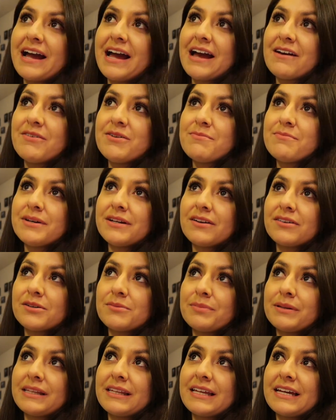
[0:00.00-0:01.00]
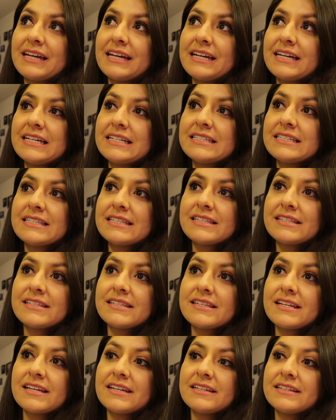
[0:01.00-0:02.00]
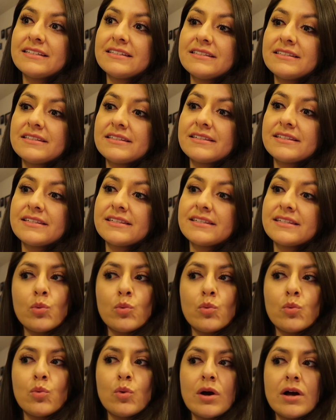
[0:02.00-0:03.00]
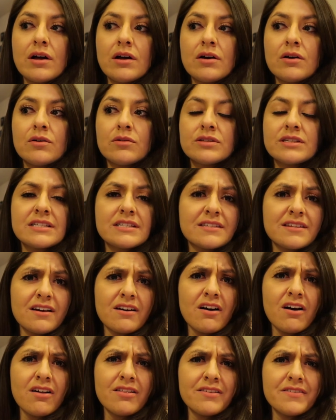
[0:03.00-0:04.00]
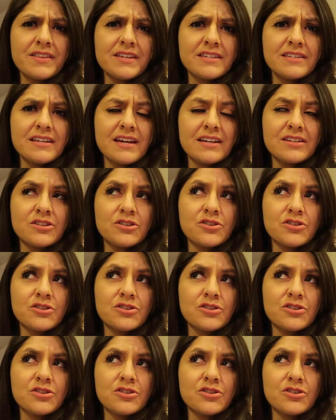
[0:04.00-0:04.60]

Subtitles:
haven't been on a plane since all of this has